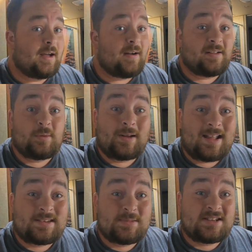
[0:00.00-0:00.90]
All right, so we
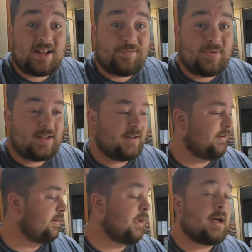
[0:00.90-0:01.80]
got some stuff
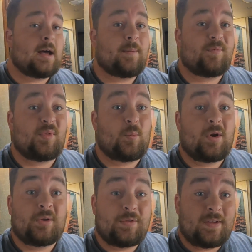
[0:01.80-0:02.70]
in.
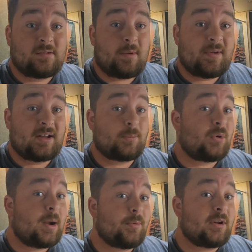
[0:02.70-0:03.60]
One of the good things about being at the
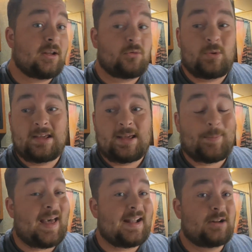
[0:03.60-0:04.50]
property is we can
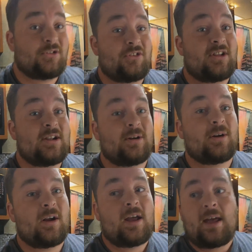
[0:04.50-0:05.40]
get packages
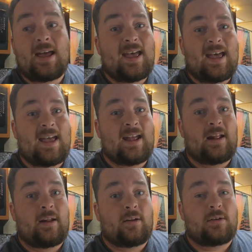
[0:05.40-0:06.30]
here,
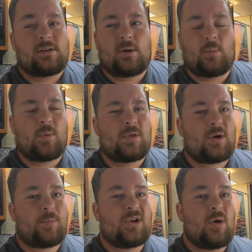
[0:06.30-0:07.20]
and you know, with
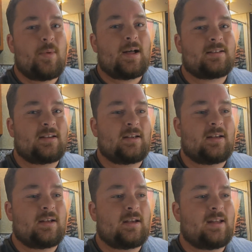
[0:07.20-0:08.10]
our P.O. box,
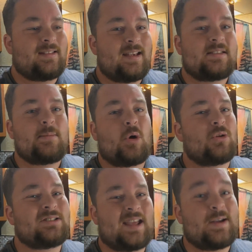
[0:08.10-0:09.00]
it takes them a
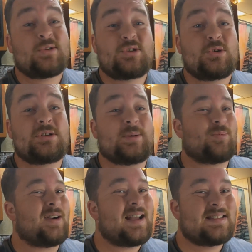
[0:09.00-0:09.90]
whole day or two to
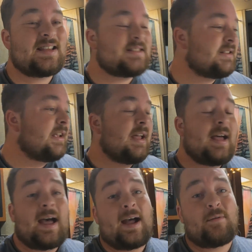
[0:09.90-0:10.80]
process
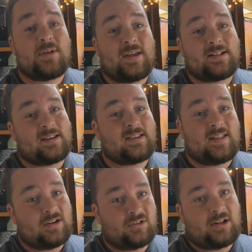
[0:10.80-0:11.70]
everything. They
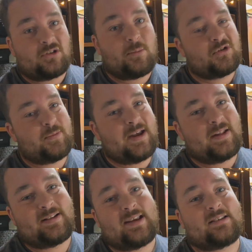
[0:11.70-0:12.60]
say they just get so much mail
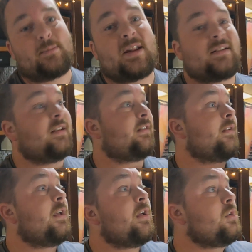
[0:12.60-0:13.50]
that it takes a minute to
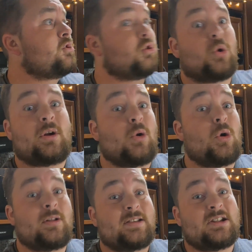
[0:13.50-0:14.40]
sort it
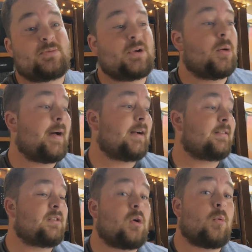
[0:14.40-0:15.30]
all into each P.O.
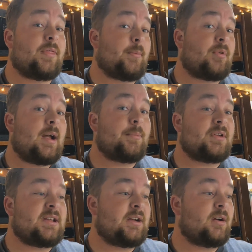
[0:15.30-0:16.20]
box. So with the
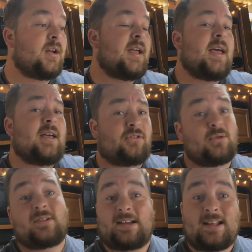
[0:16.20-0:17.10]
property here, as
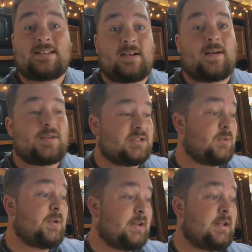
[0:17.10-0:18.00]
soon as it gets here,
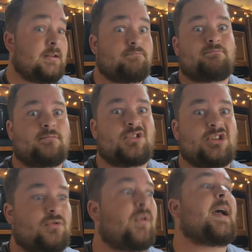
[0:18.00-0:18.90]
obviously we can
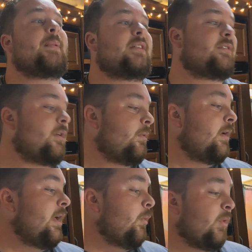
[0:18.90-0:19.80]
just grab it. So
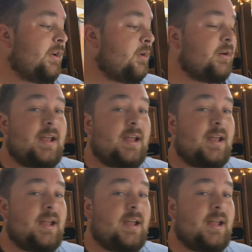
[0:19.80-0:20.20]
we're here